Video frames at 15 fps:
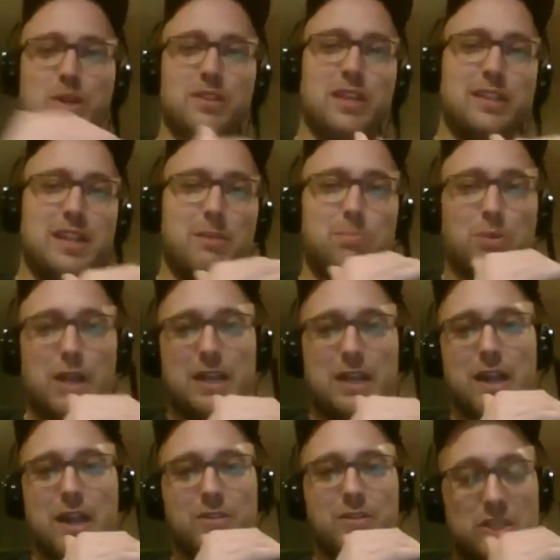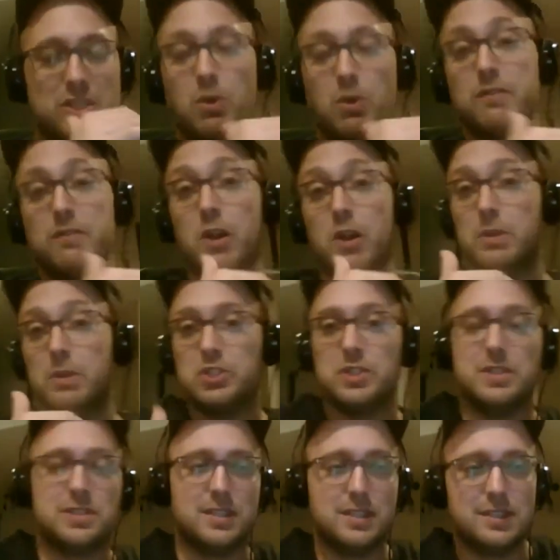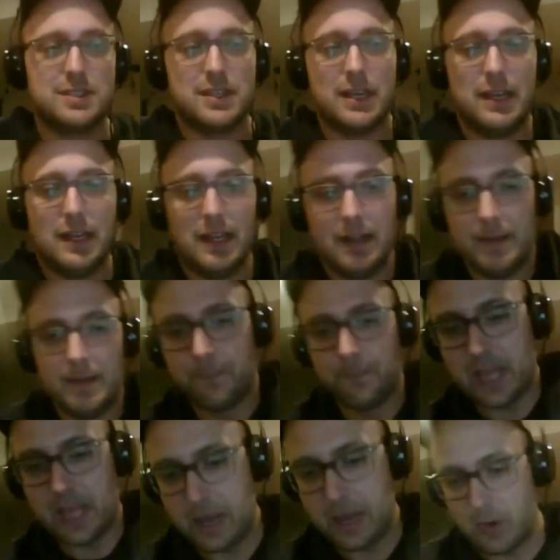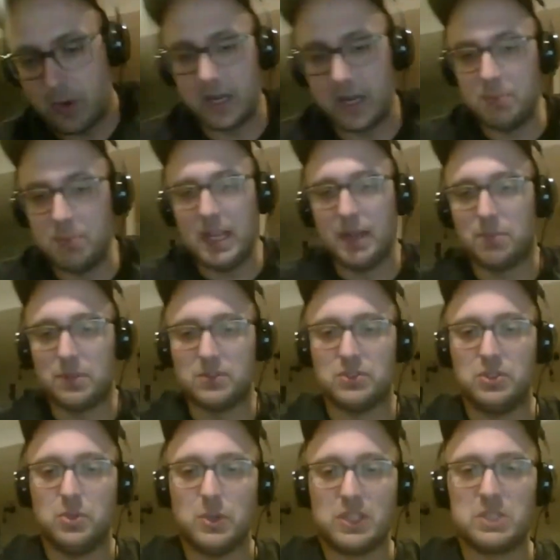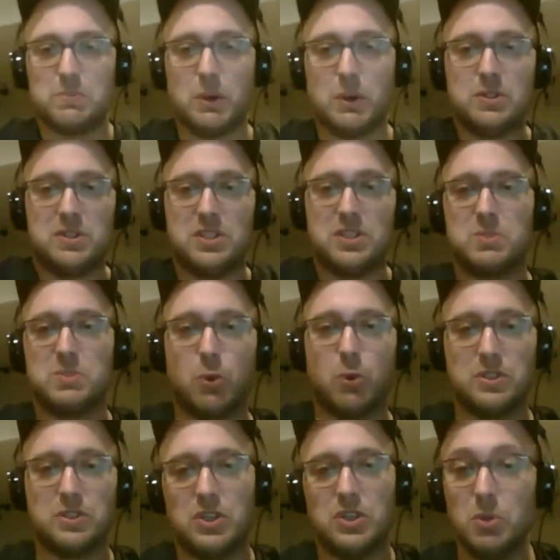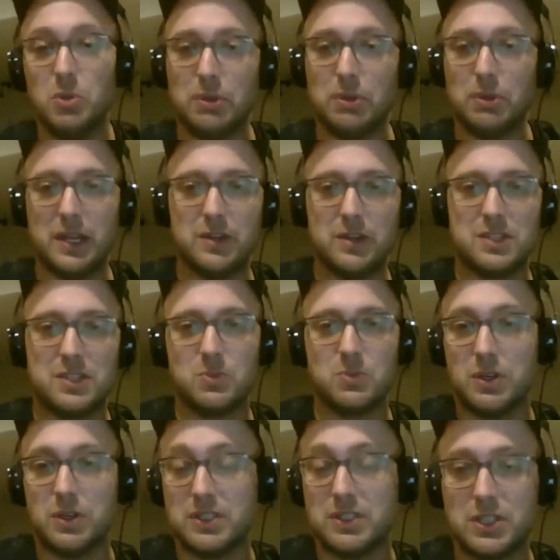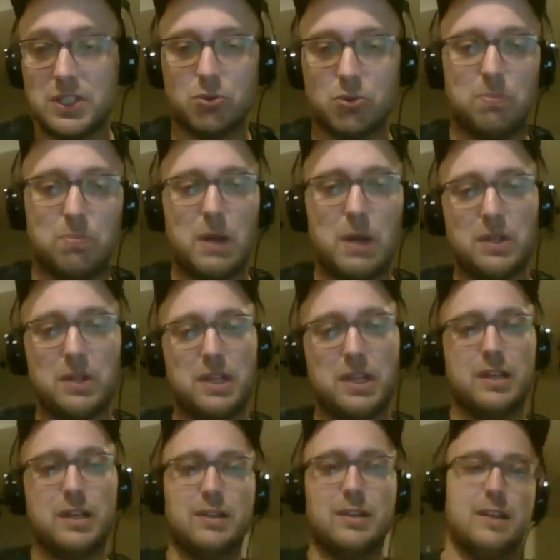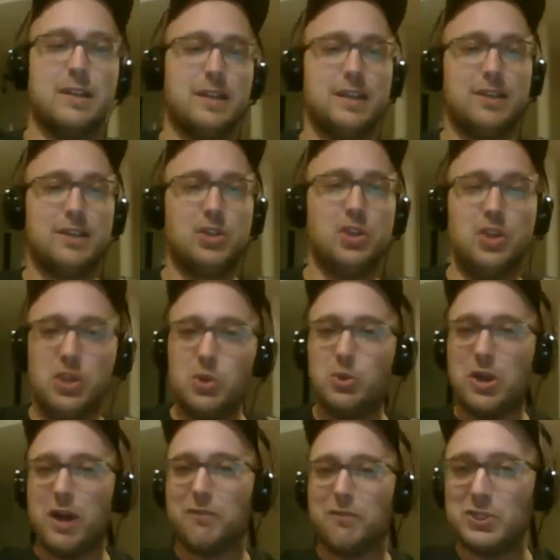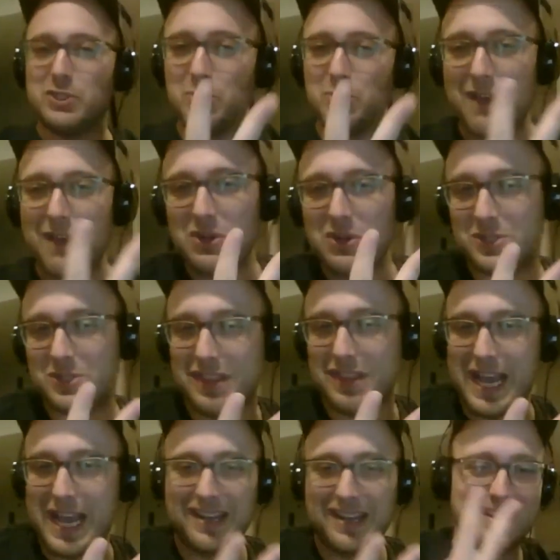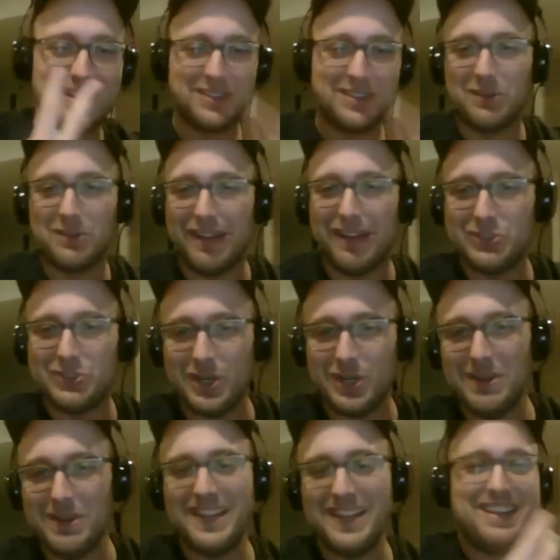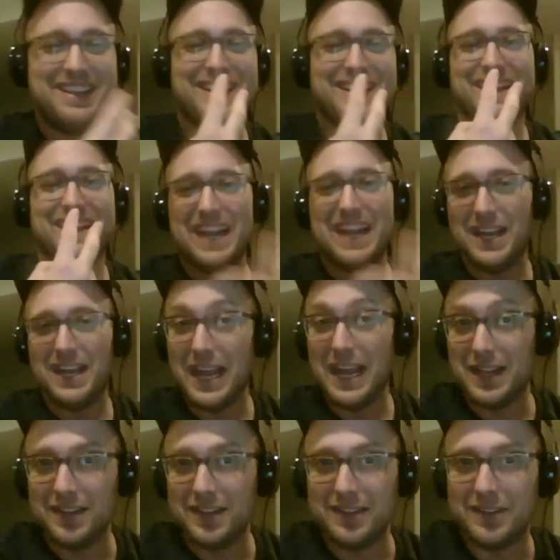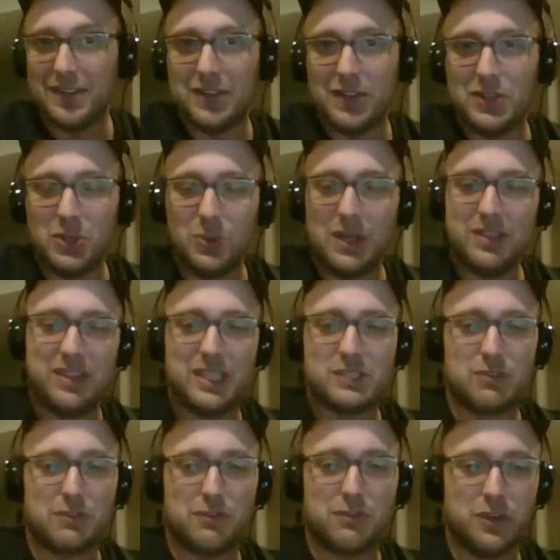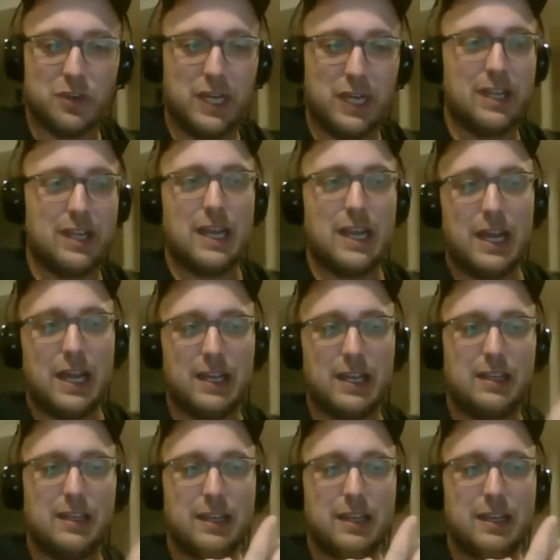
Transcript: thing that Breakout, that's one of our missions is I want to be able to expose the sport to new players as well as the general public. And you cover two avenues of that, the live streaming and the doing things for free. And